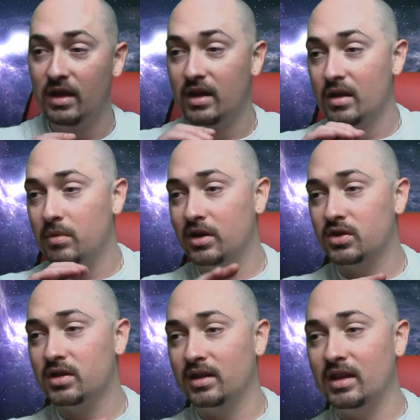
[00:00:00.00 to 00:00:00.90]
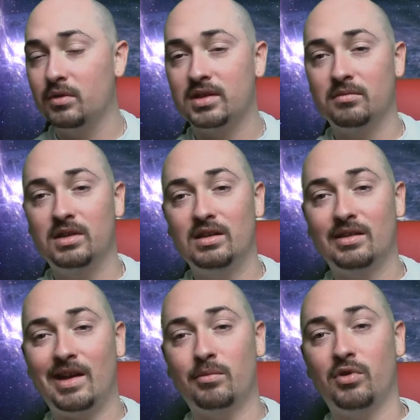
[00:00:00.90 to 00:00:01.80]
But I just thought that was something to
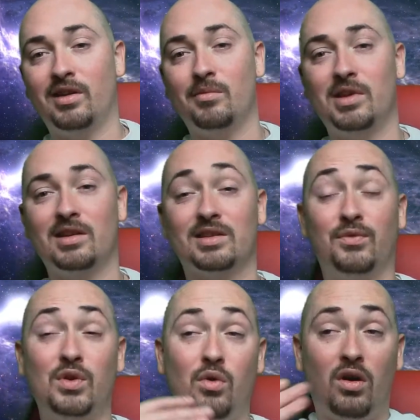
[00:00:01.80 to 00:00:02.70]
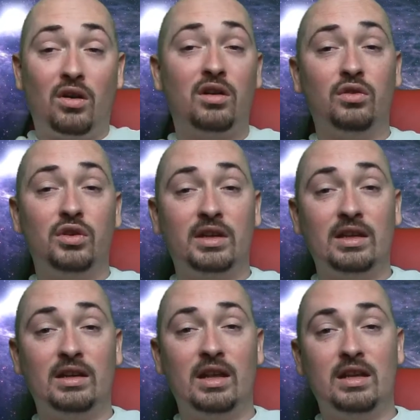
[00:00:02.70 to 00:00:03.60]
kind of bring up, because if you are
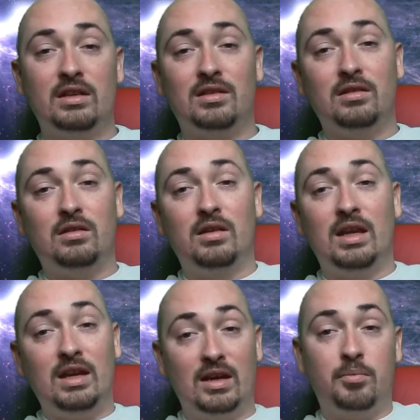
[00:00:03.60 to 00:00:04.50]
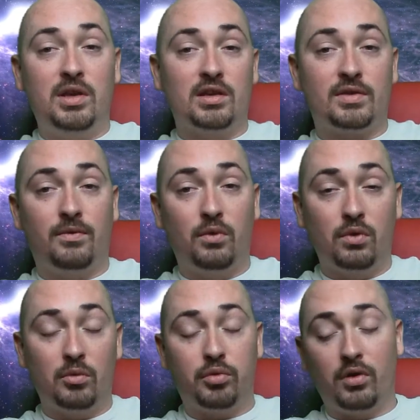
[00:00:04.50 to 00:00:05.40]
looking into getting a
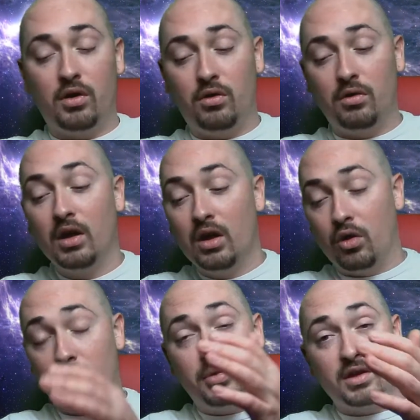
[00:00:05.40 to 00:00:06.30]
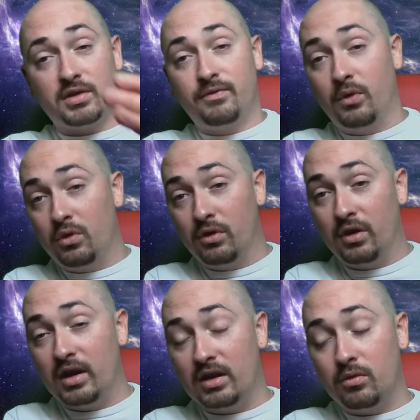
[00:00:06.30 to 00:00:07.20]
PS4 Pro or PS4
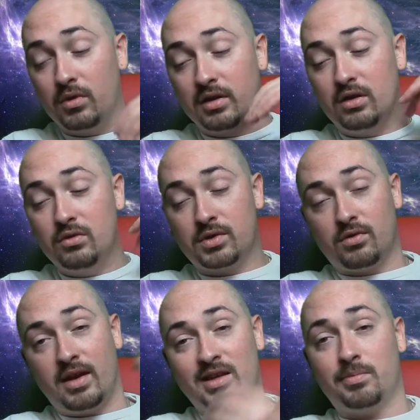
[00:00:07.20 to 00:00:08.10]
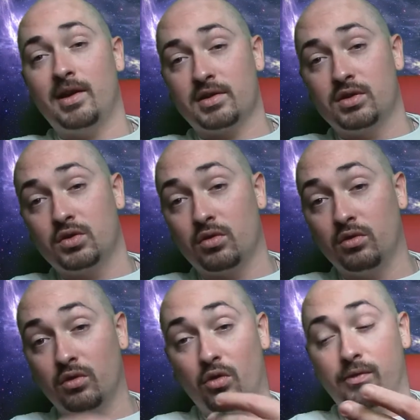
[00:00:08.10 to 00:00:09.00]
and you want to use your Xbox
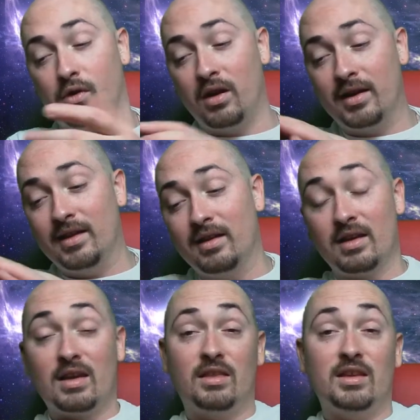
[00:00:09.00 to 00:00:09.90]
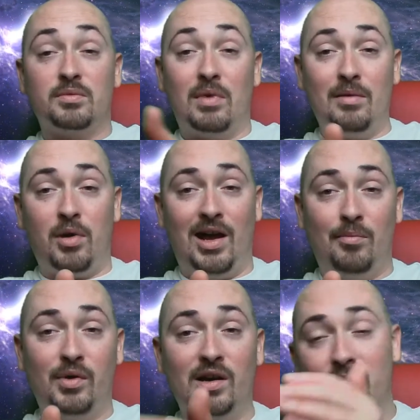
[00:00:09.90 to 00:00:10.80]
controller over on it, this might pop up.